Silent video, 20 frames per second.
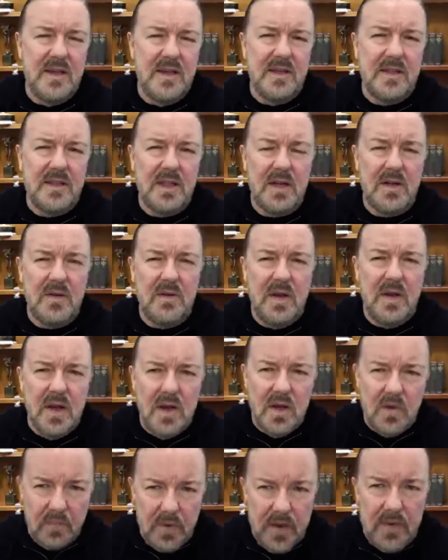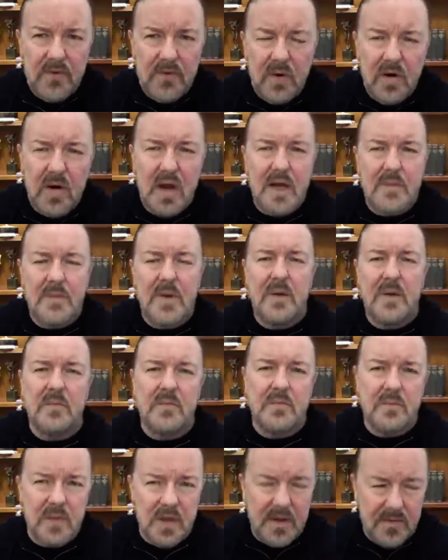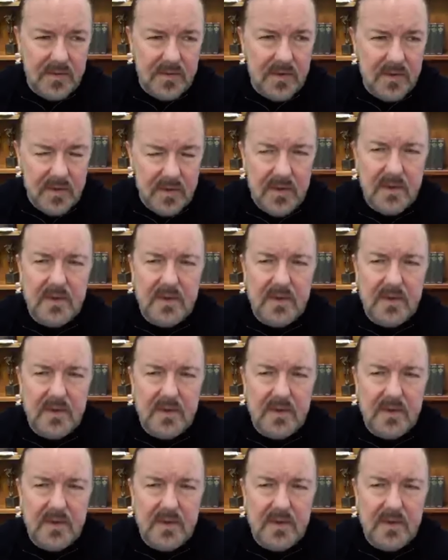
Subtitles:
So we've got to come up with